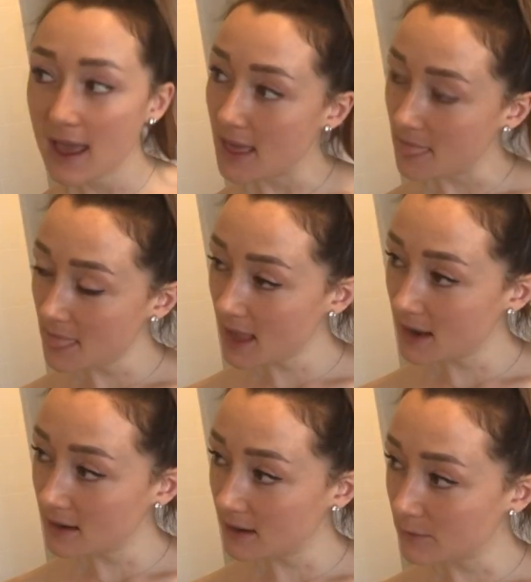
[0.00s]
And
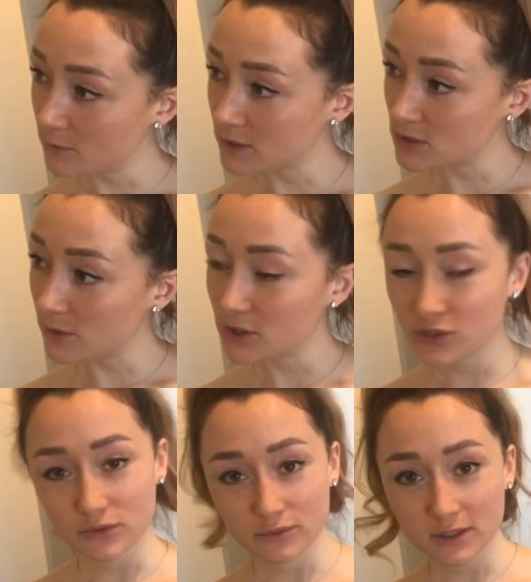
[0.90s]
then I'm going to watch
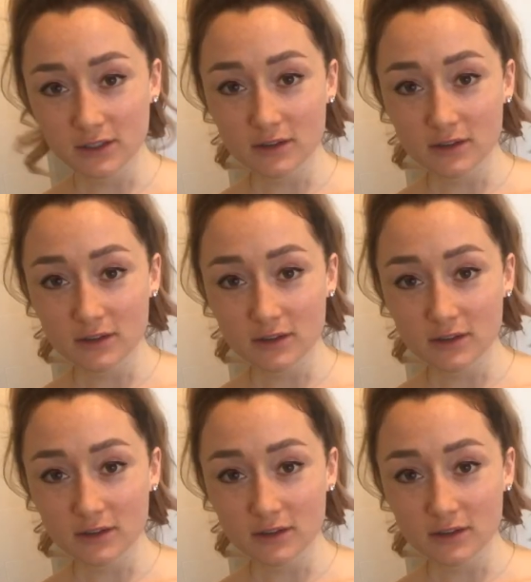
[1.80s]
Real